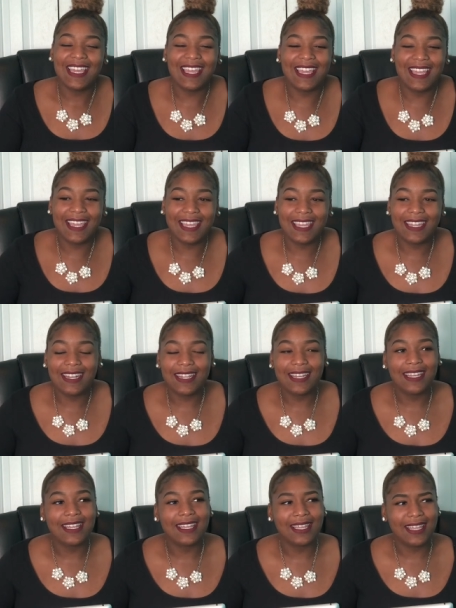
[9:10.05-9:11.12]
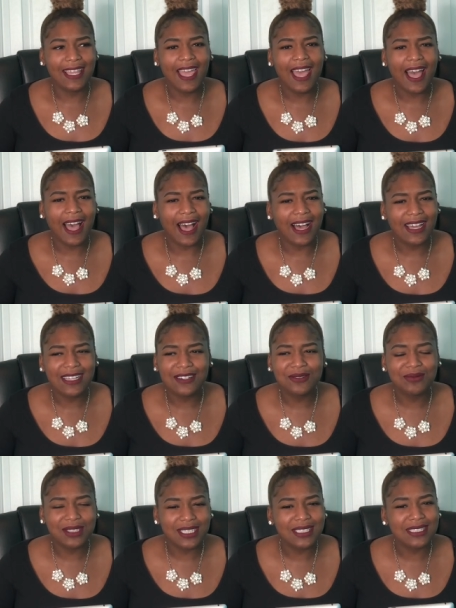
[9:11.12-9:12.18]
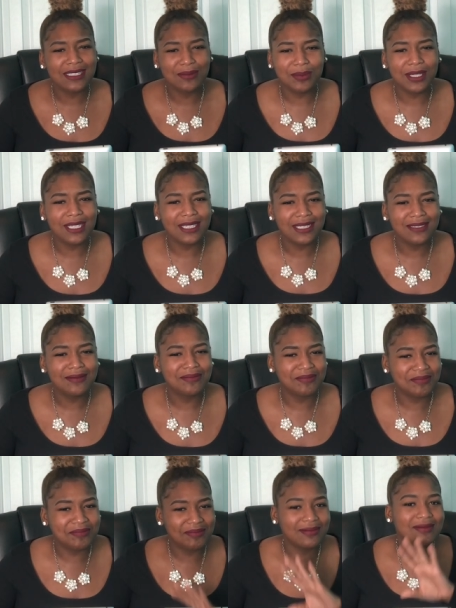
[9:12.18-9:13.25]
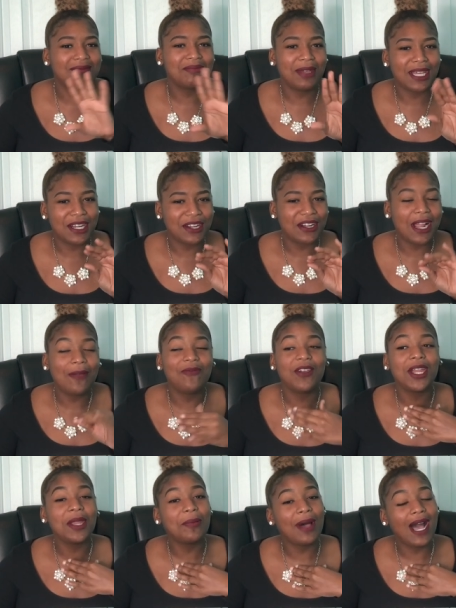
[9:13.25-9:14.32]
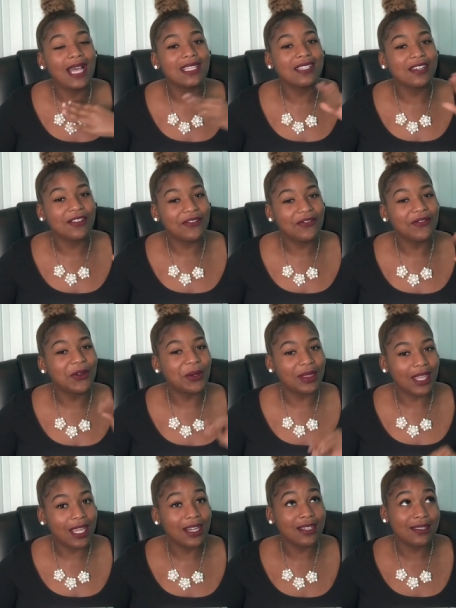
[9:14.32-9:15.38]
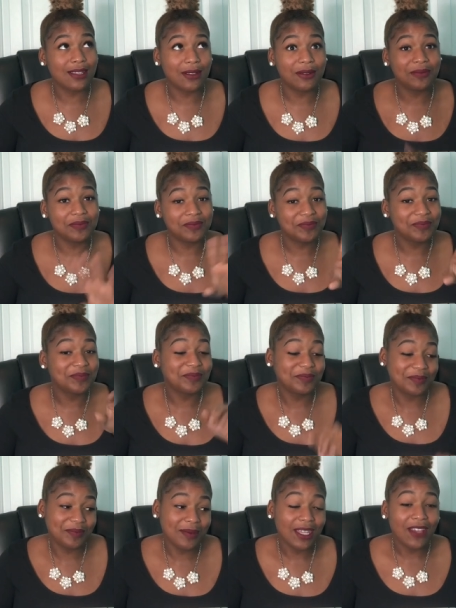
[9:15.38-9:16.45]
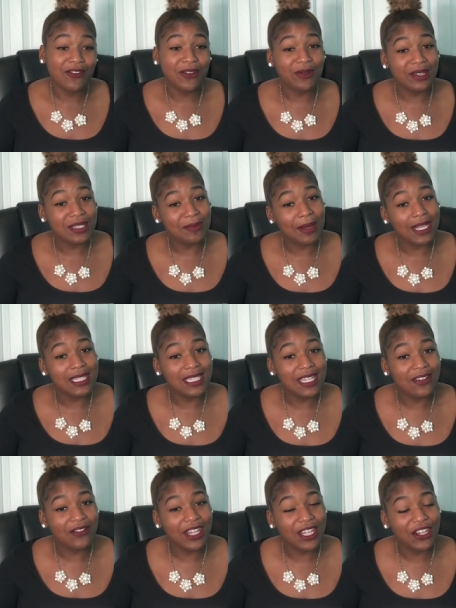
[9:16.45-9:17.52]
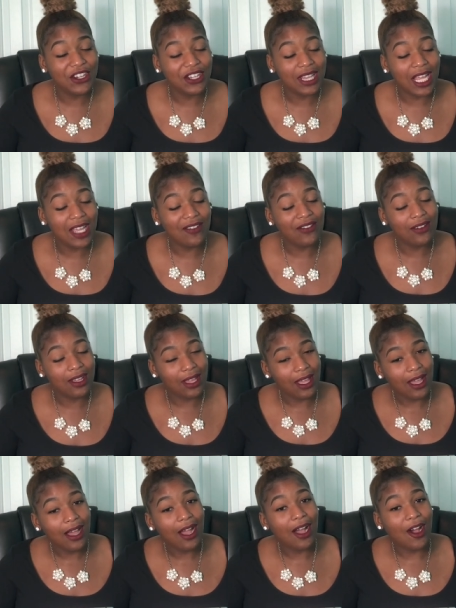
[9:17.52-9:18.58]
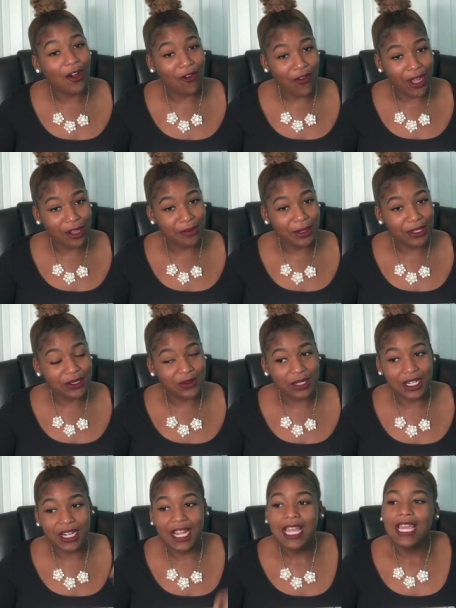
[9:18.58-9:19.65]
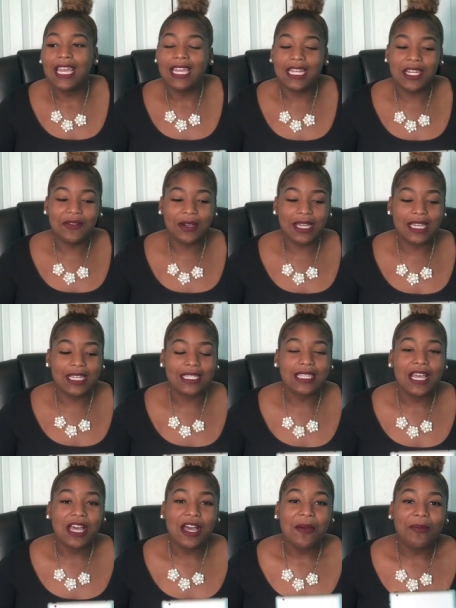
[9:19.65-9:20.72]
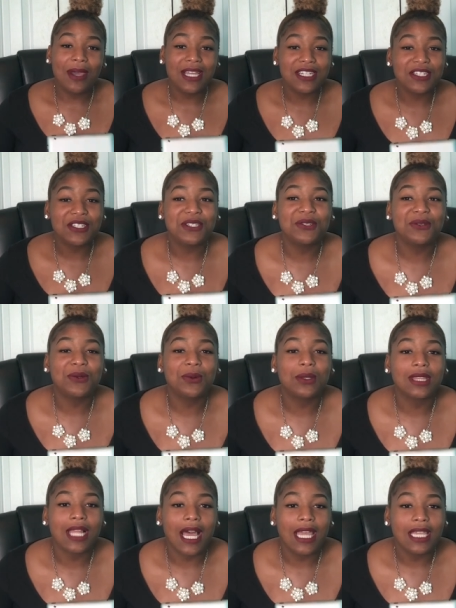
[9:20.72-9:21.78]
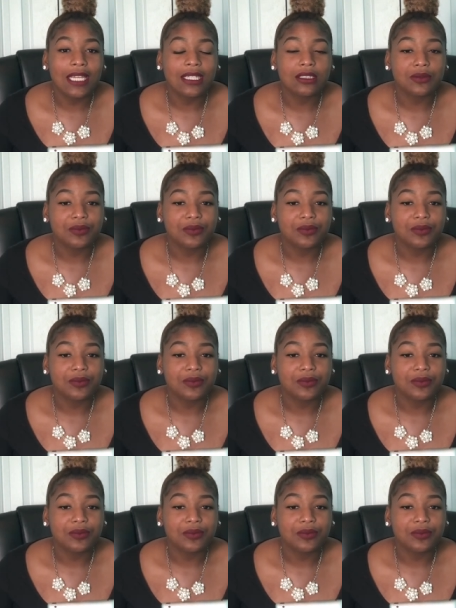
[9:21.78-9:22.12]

and yeah it'll just be better i'm very positive on this so you want some positivity in your life go follow me on twitter anyways make sure you like